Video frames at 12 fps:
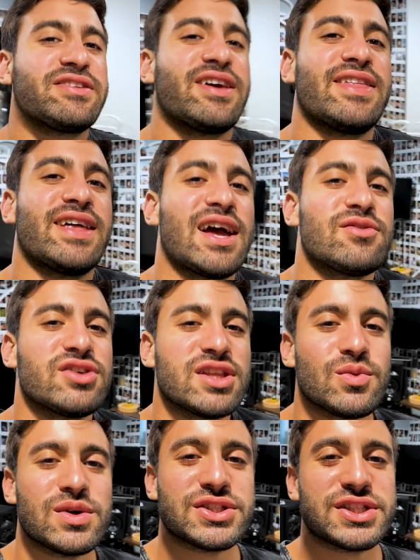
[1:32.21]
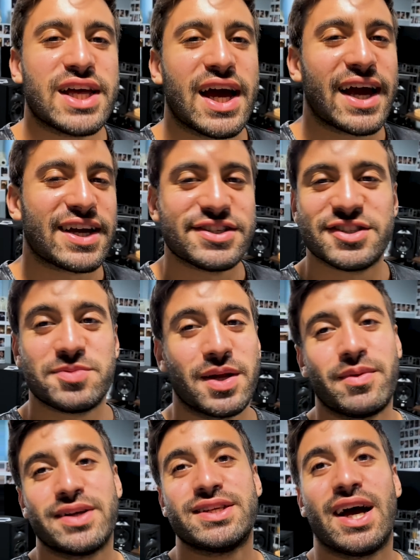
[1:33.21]
say that I really wish that I could just
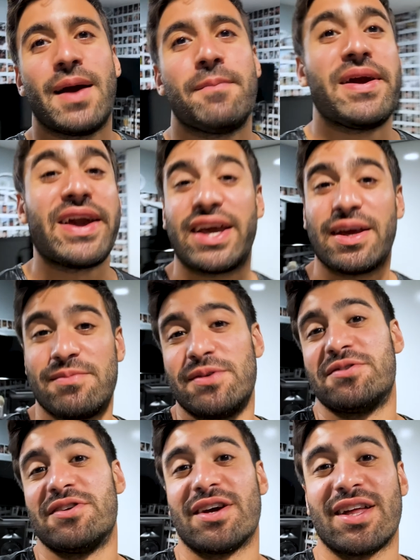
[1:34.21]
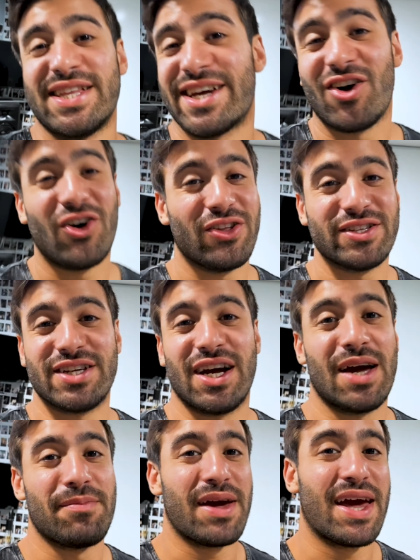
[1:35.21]
spend my time making music like all the
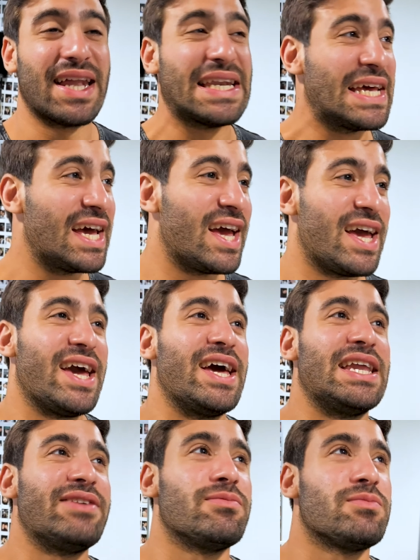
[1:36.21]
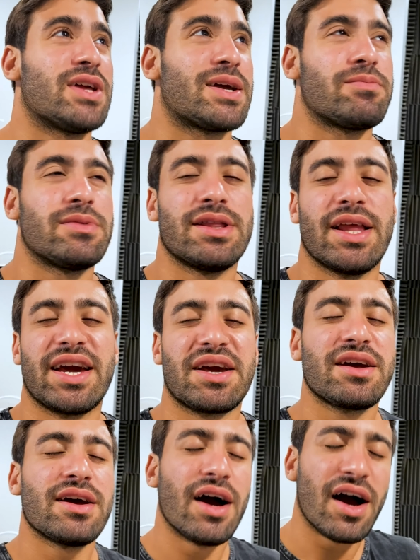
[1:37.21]
time, and even
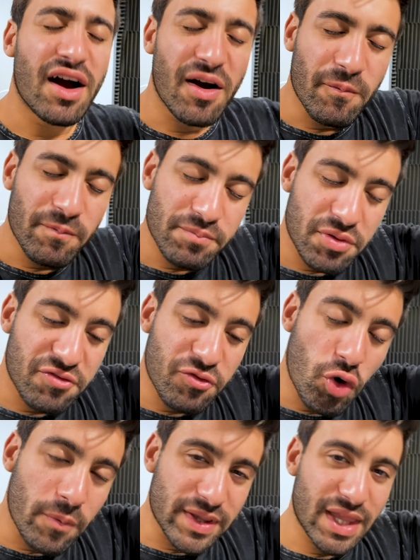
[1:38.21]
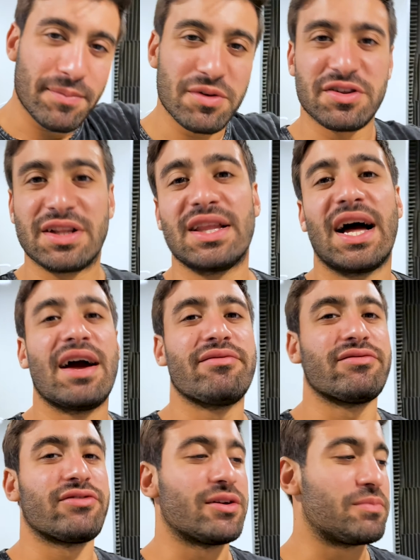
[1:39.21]
like performing that music
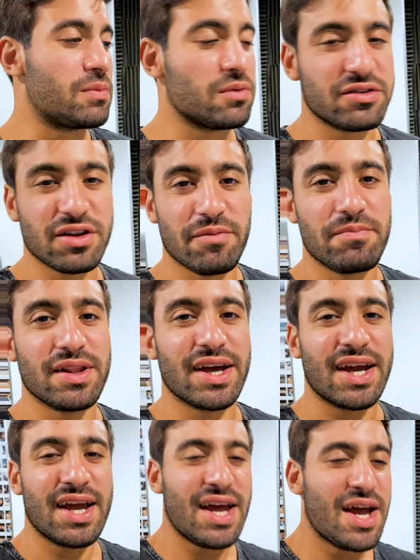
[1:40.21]
live in front of people and stuff. But like,